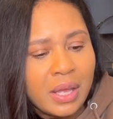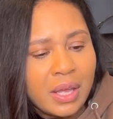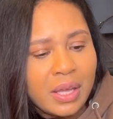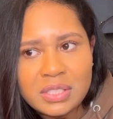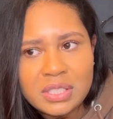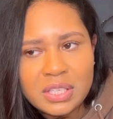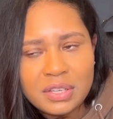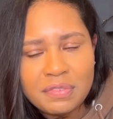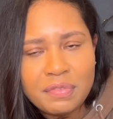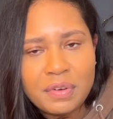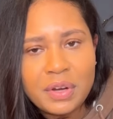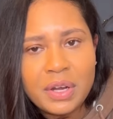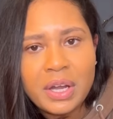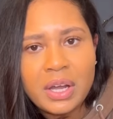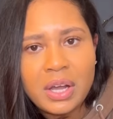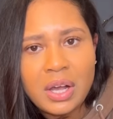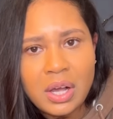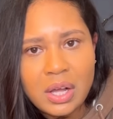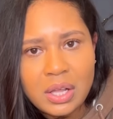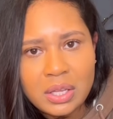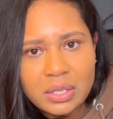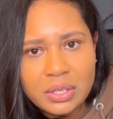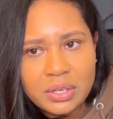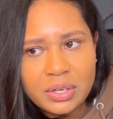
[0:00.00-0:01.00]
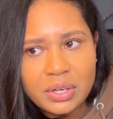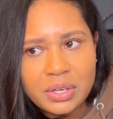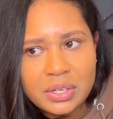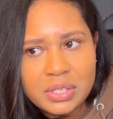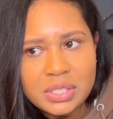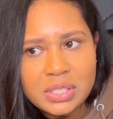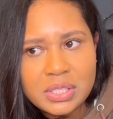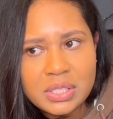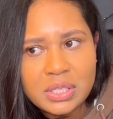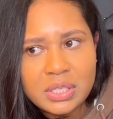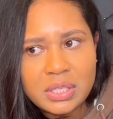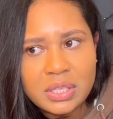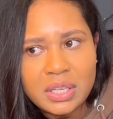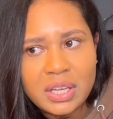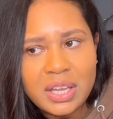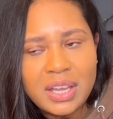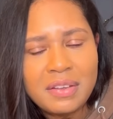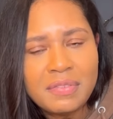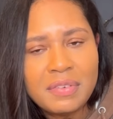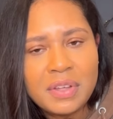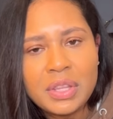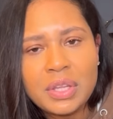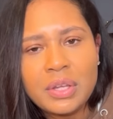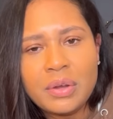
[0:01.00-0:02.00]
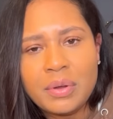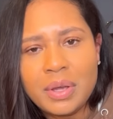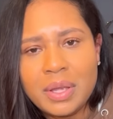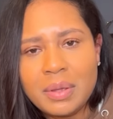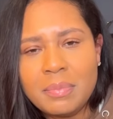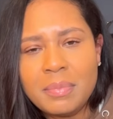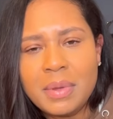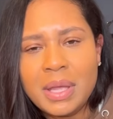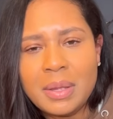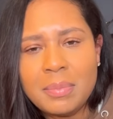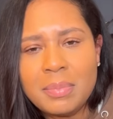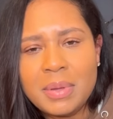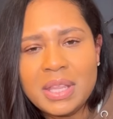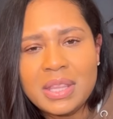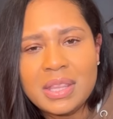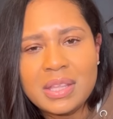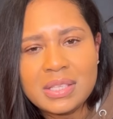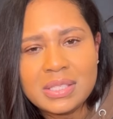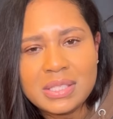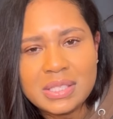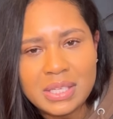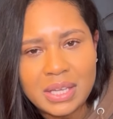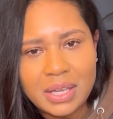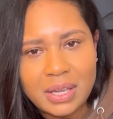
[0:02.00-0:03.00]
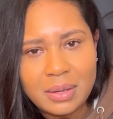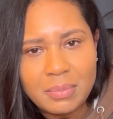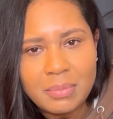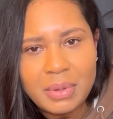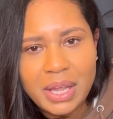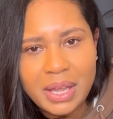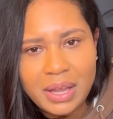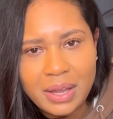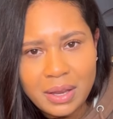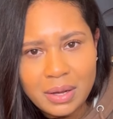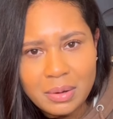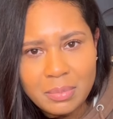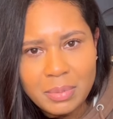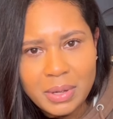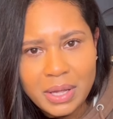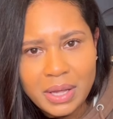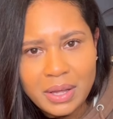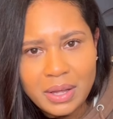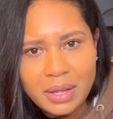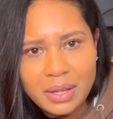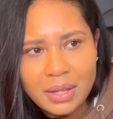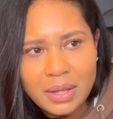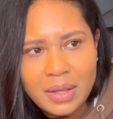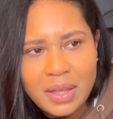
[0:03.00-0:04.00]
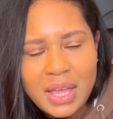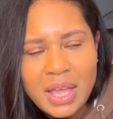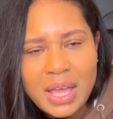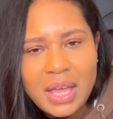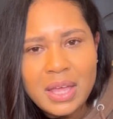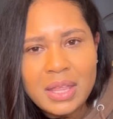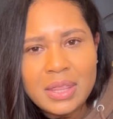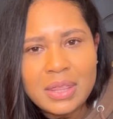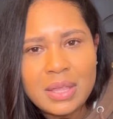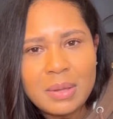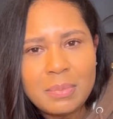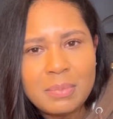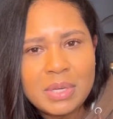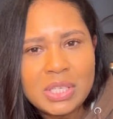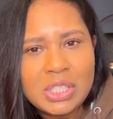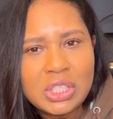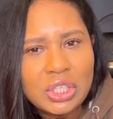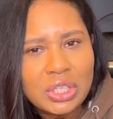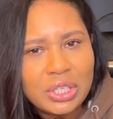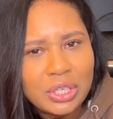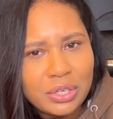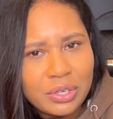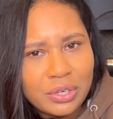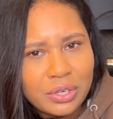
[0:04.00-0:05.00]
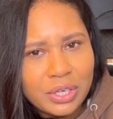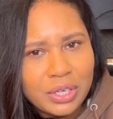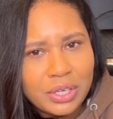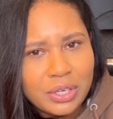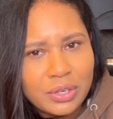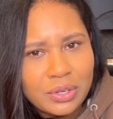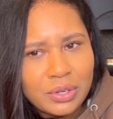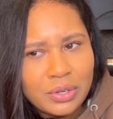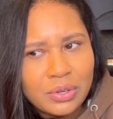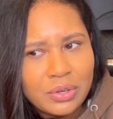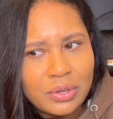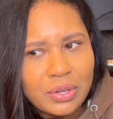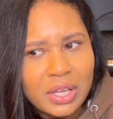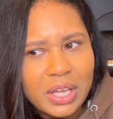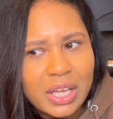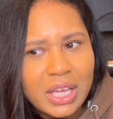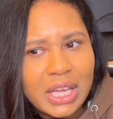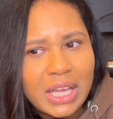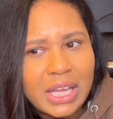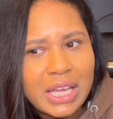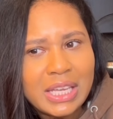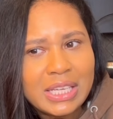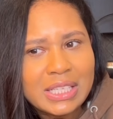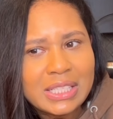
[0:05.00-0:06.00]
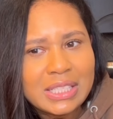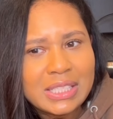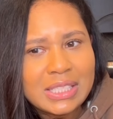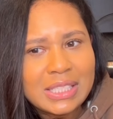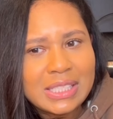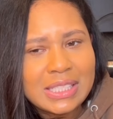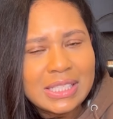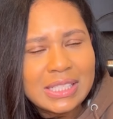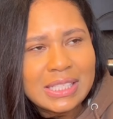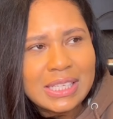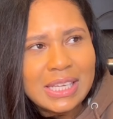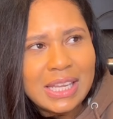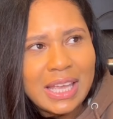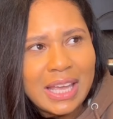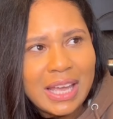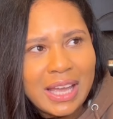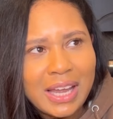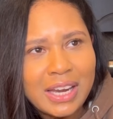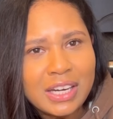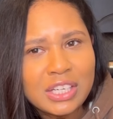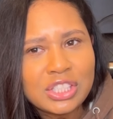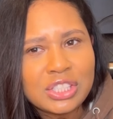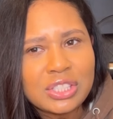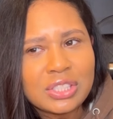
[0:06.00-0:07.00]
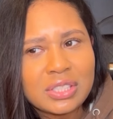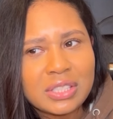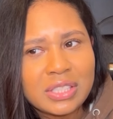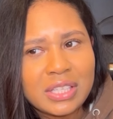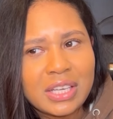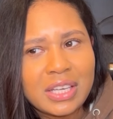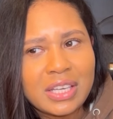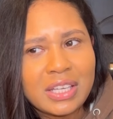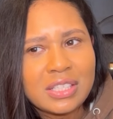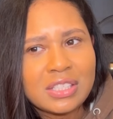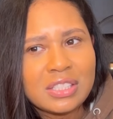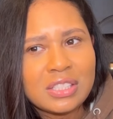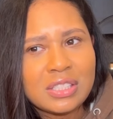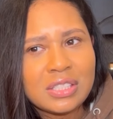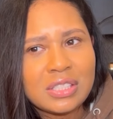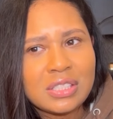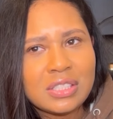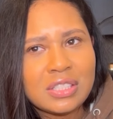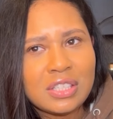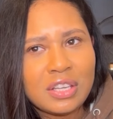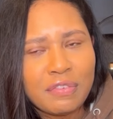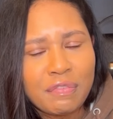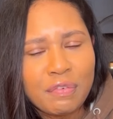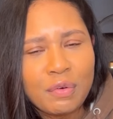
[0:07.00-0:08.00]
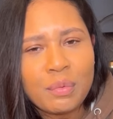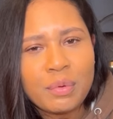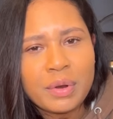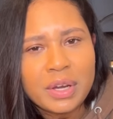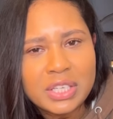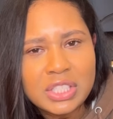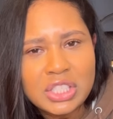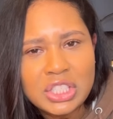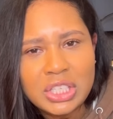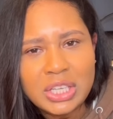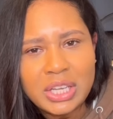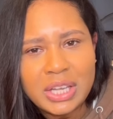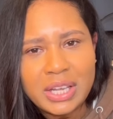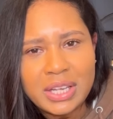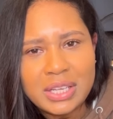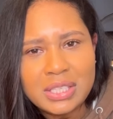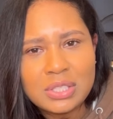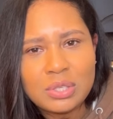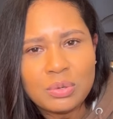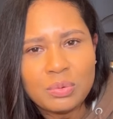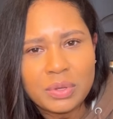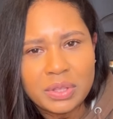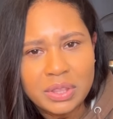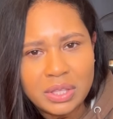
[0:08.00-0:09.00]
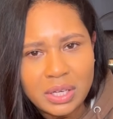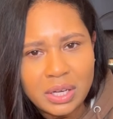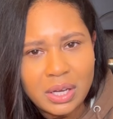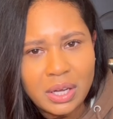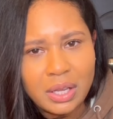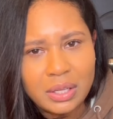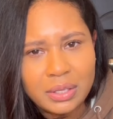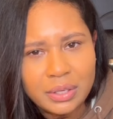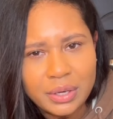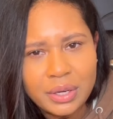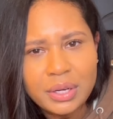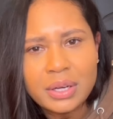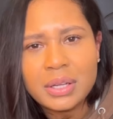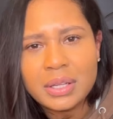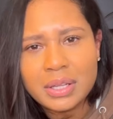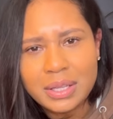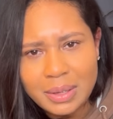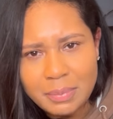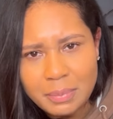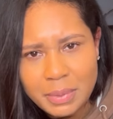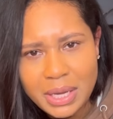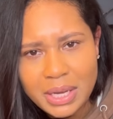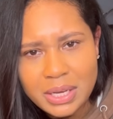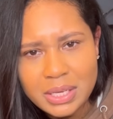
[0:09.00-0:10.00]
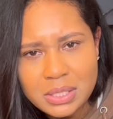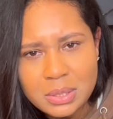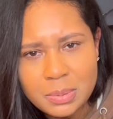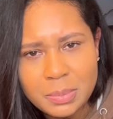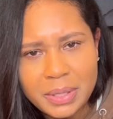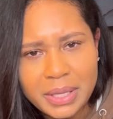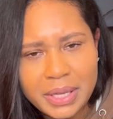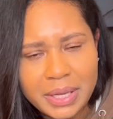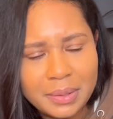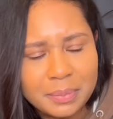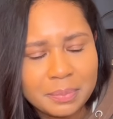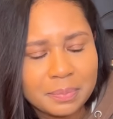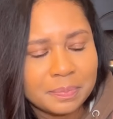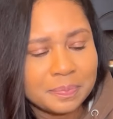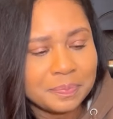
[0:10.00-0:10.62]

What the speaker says: Different colors, even though it may be the same handbag, the material actually differentiates with the color. Let me explain.